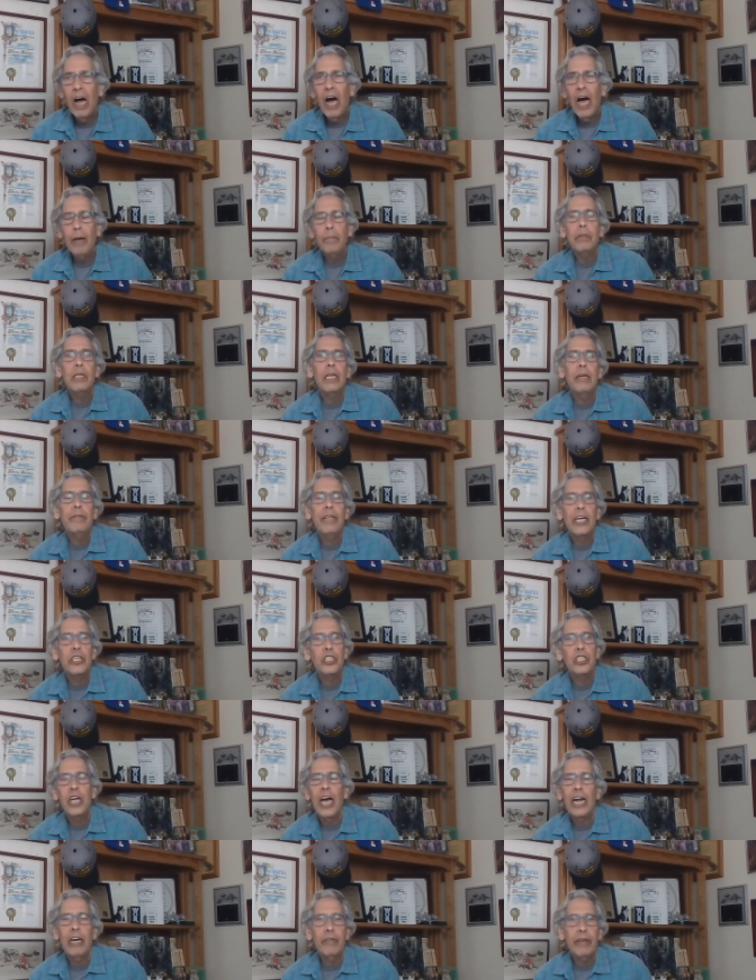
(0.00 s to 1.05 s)
I believe that
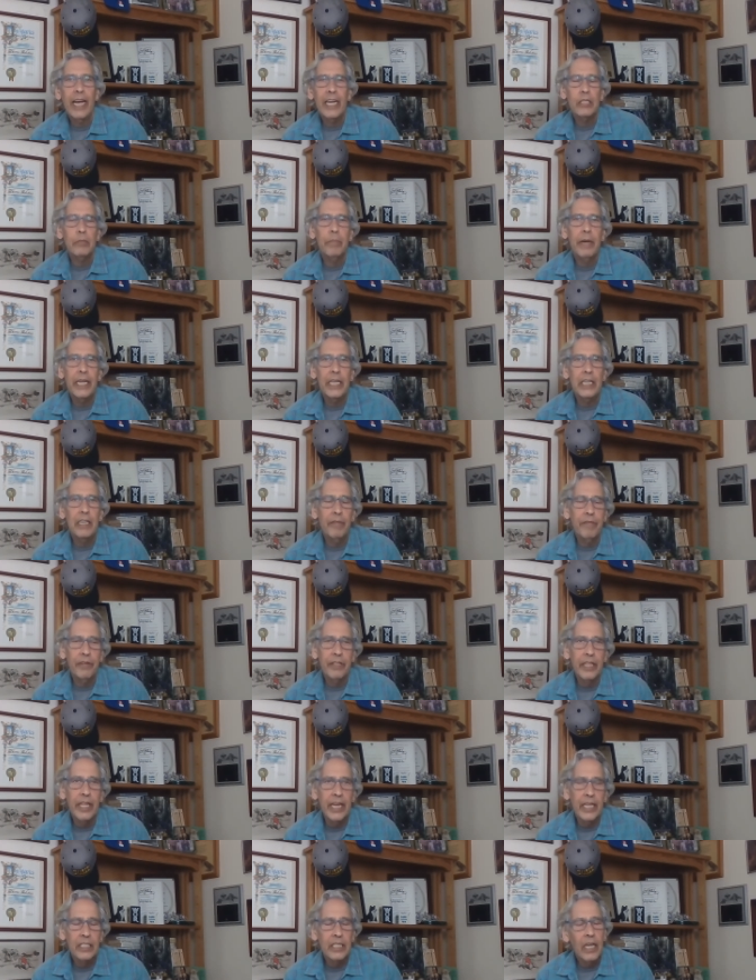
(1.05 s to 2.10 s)
chattering has many different
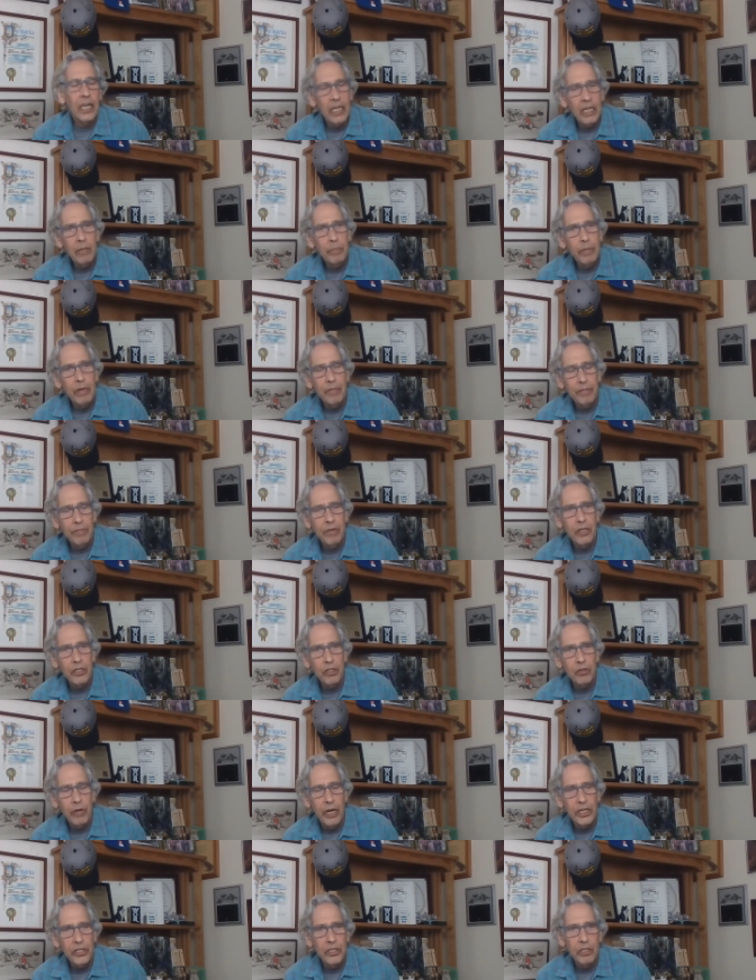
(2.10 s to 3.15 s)
things. It could be
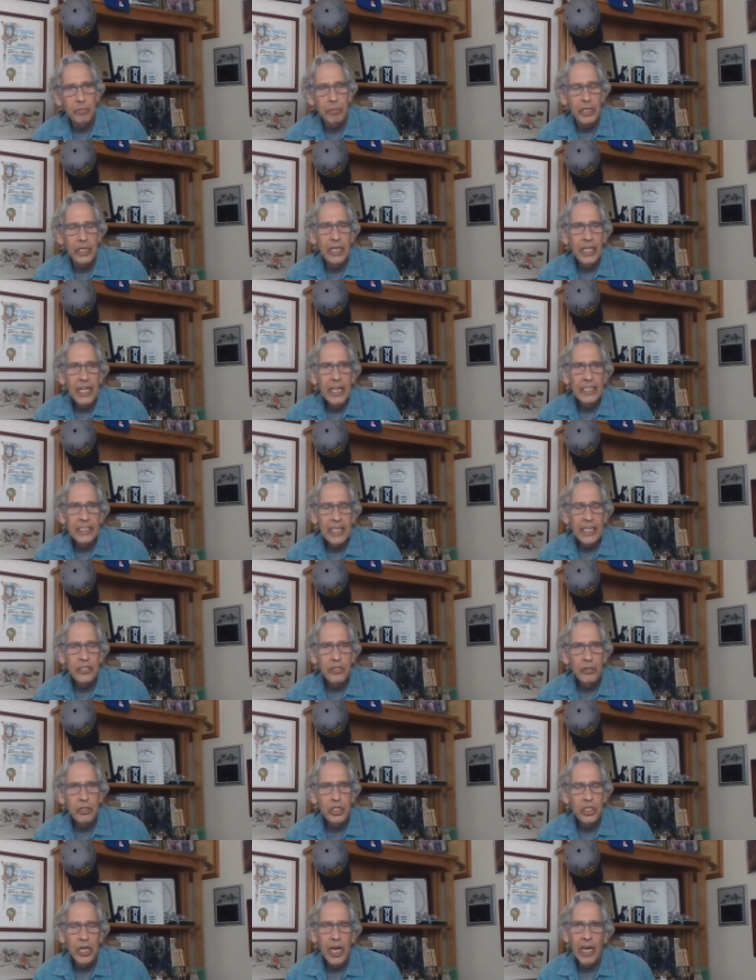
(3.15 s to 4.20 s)
frustration, but they do
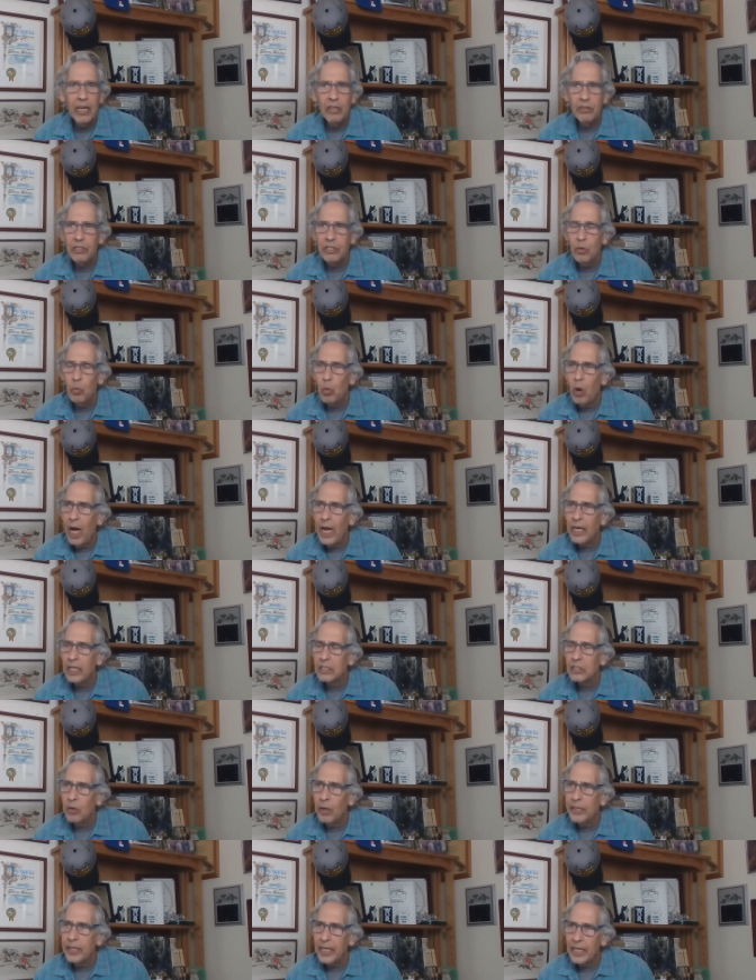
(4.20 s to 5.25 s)
chatter in the wild,
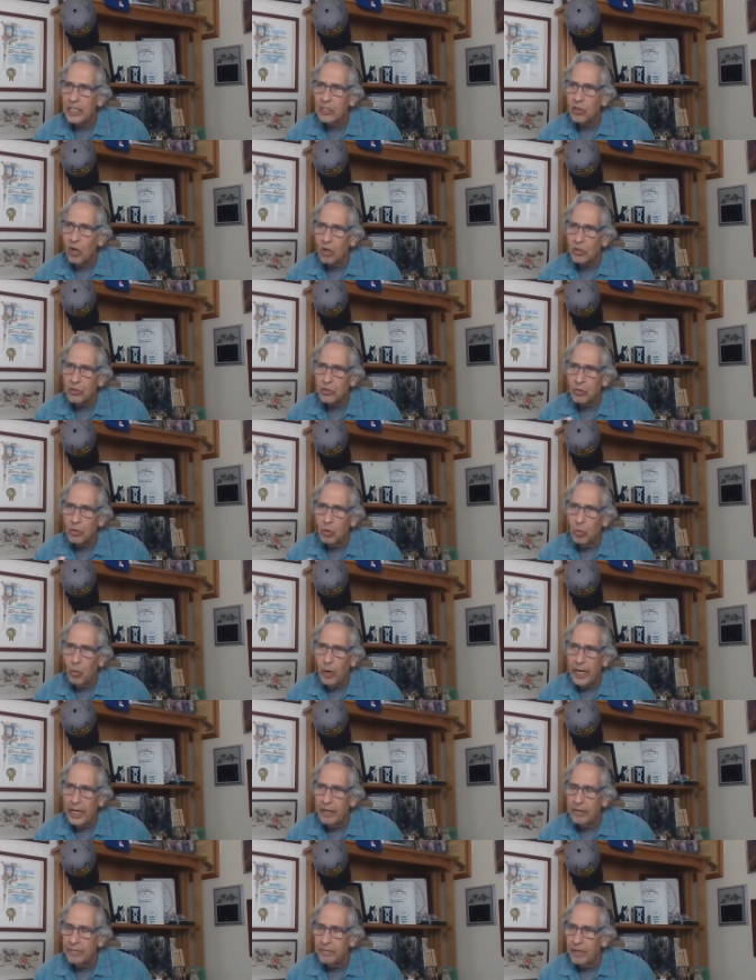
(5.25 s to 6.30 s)
so I think it's also a
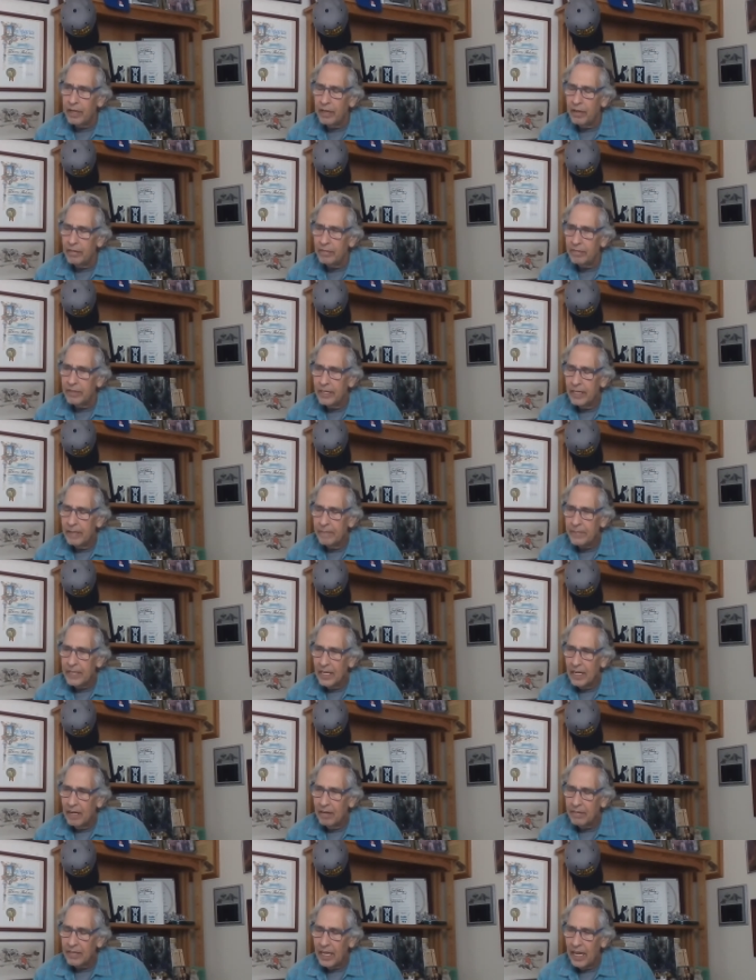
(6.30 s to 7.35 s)
way of, of,
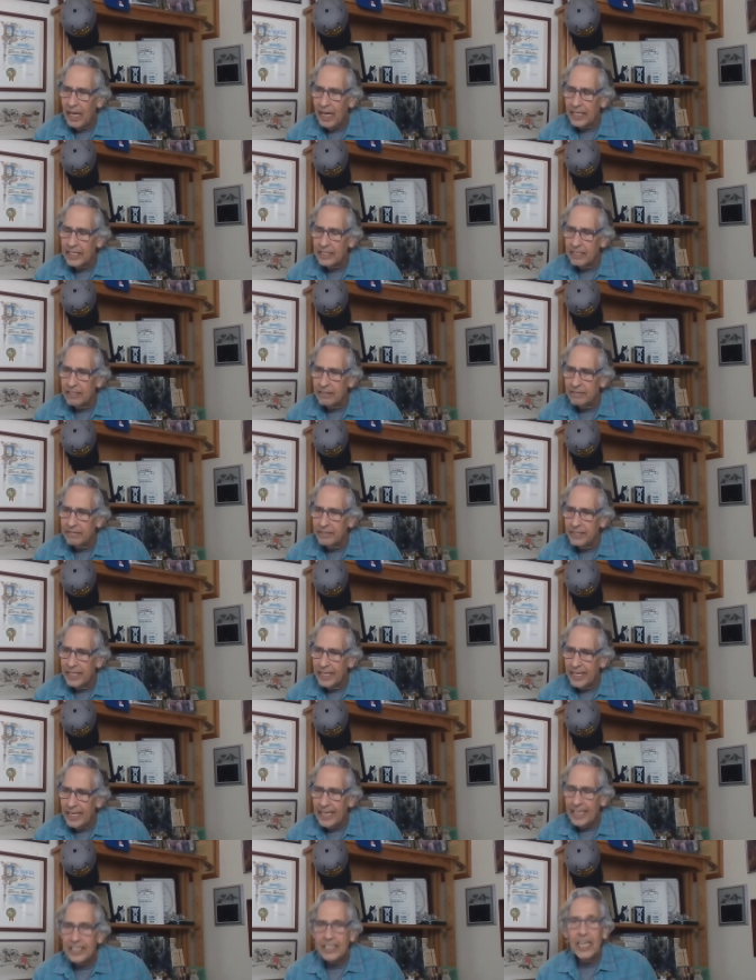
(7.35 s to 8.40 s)
of kind of
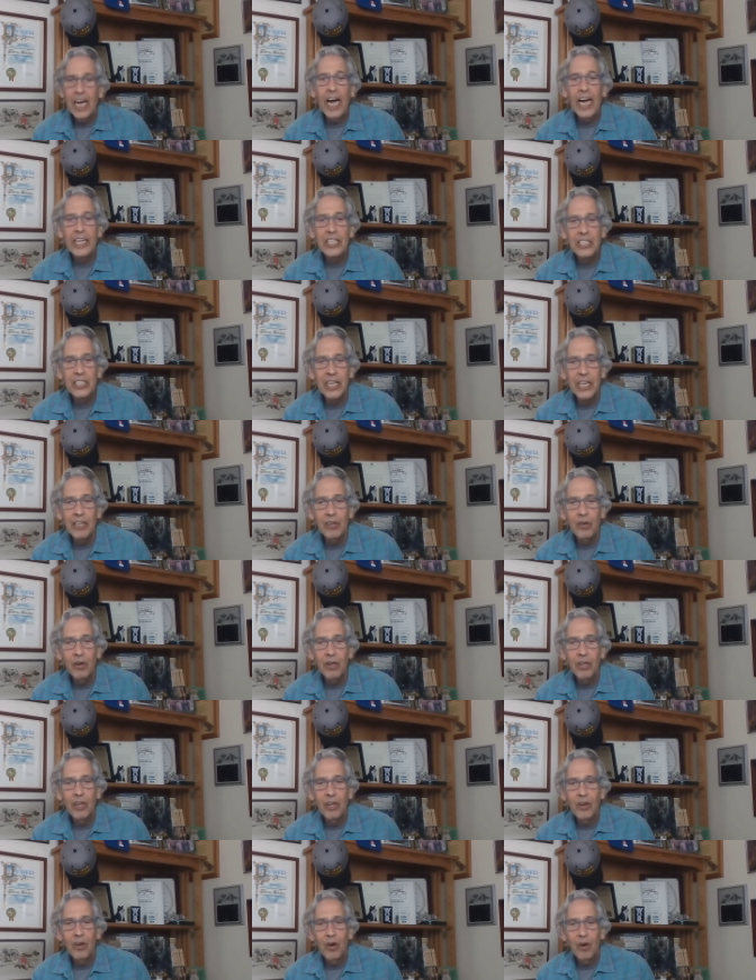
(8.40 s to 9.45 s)
enticing or,
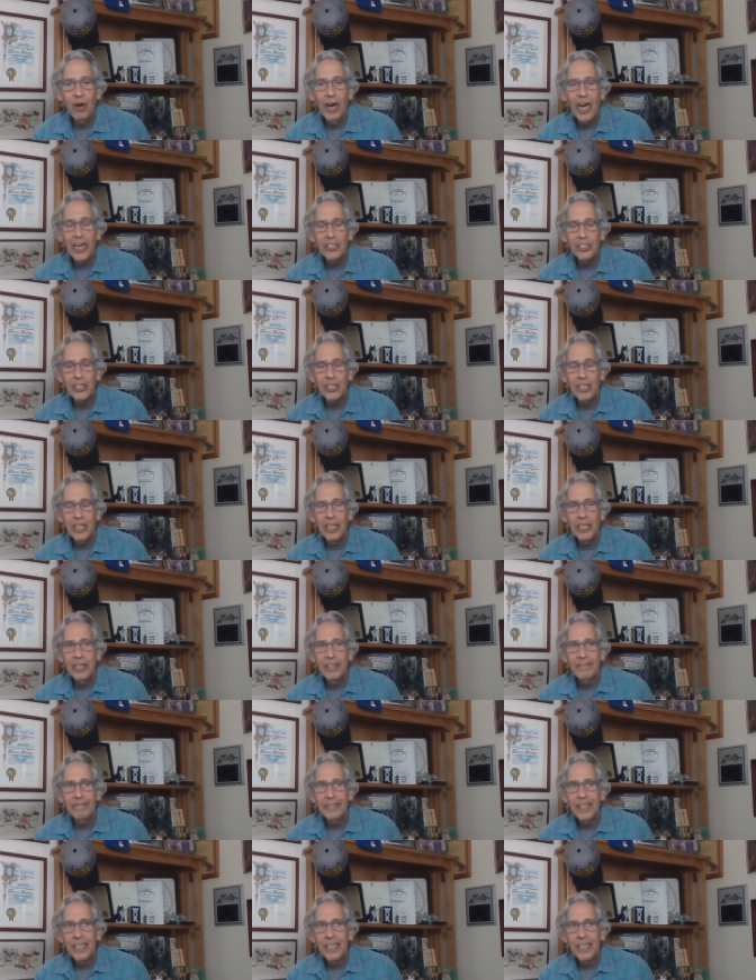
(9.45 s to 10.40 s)
or actually